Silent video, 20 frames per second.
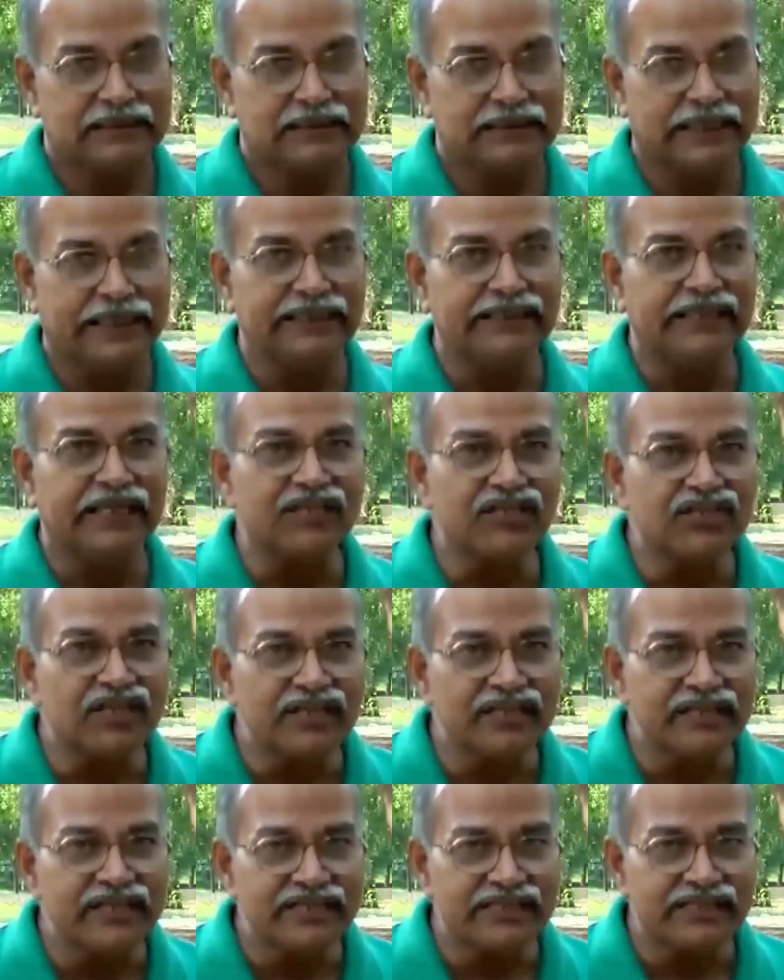The
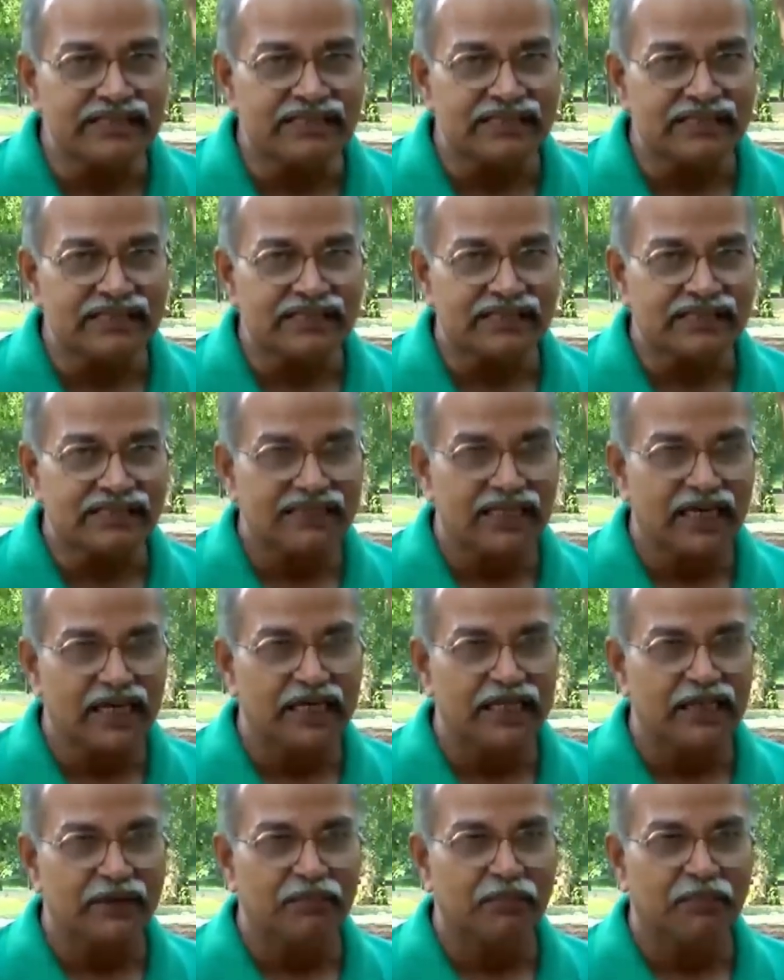intention is
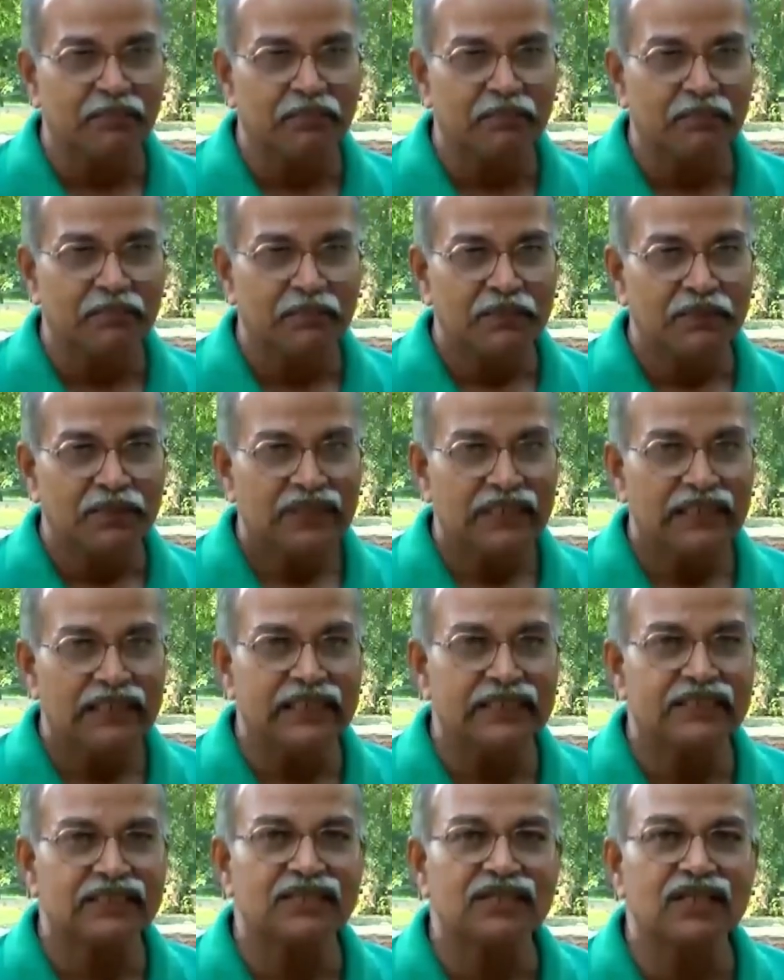I will
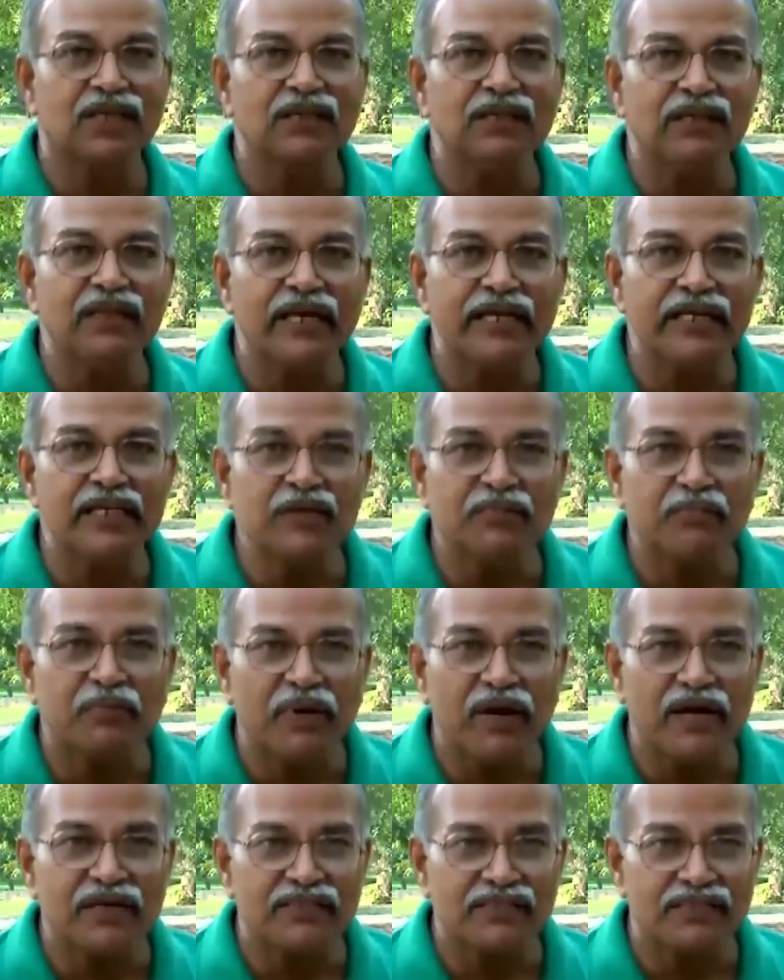let sunlight
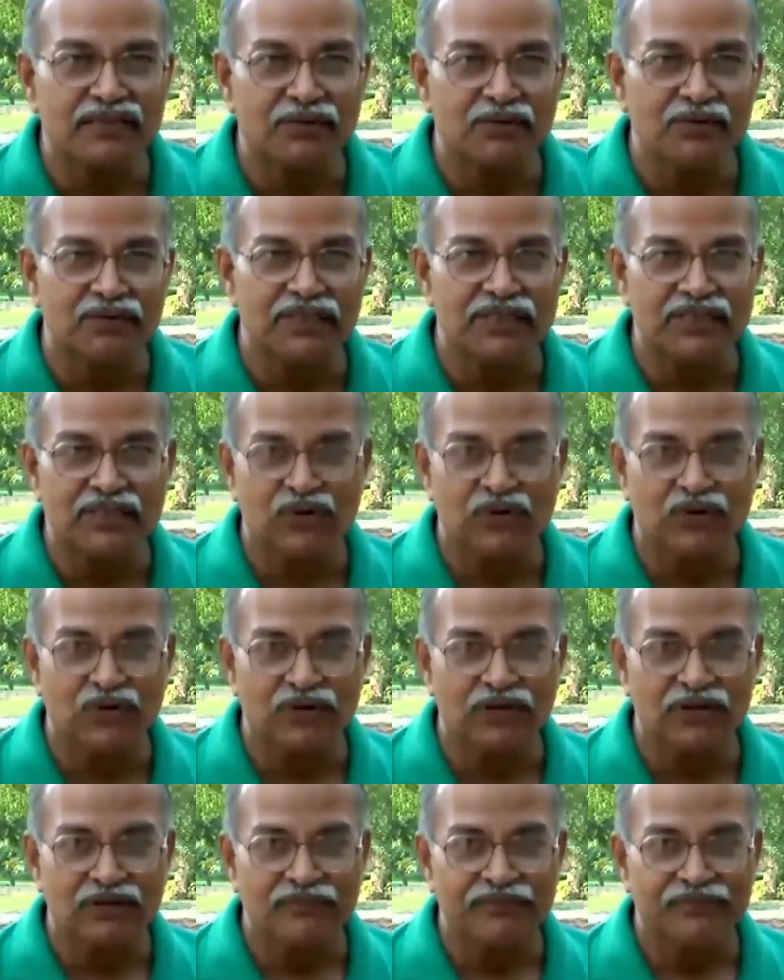pass through this
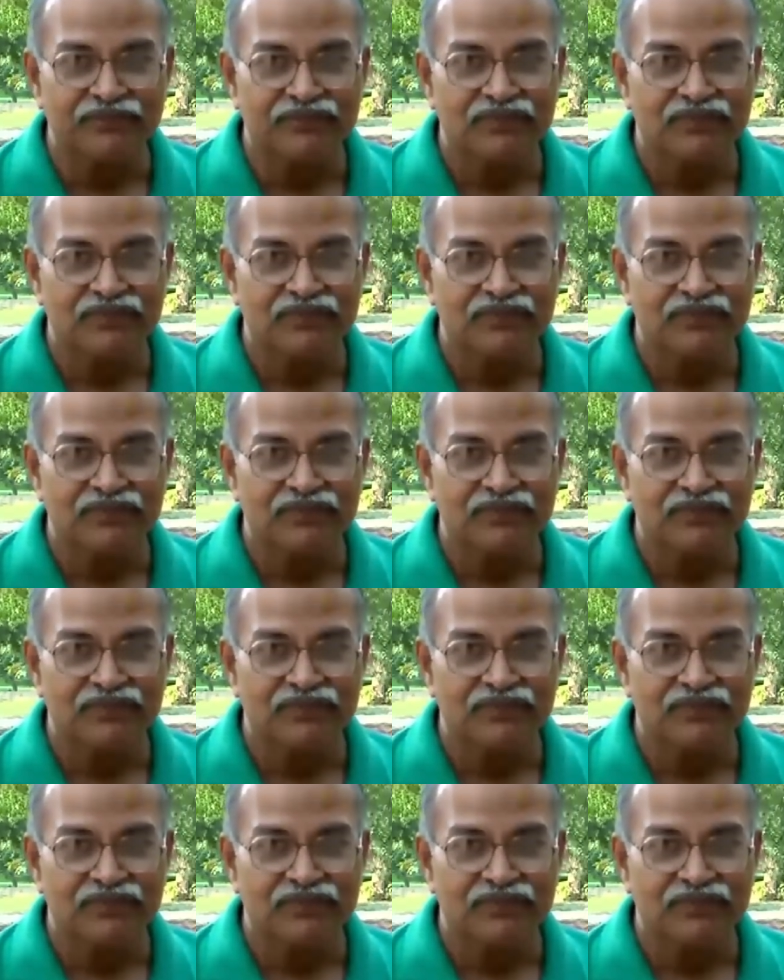hole,